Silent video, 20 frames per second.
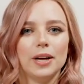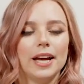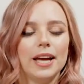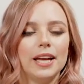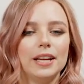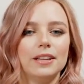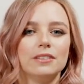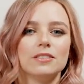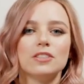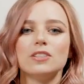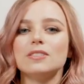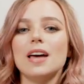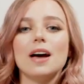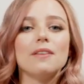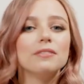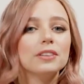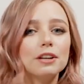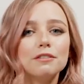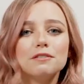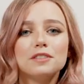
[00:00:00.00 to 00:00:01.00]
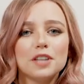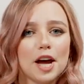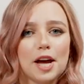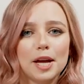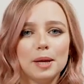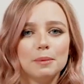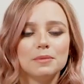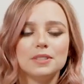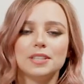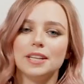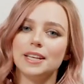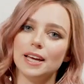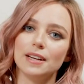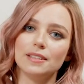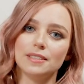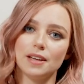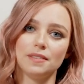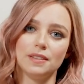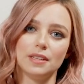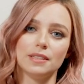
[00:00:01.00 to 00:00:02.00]
and just have enough time to get
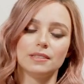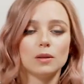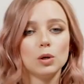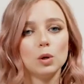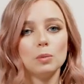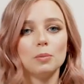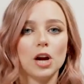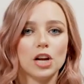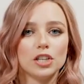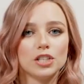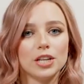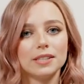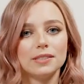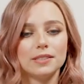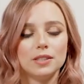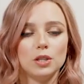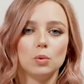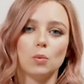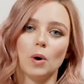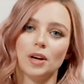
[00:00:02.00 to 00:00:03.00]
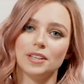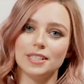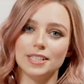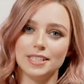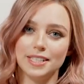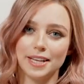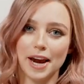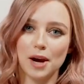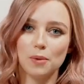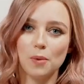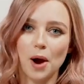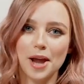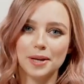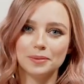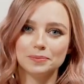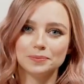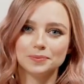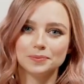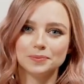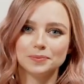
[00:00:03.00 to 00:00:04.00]
done these little projects that you want to DIY.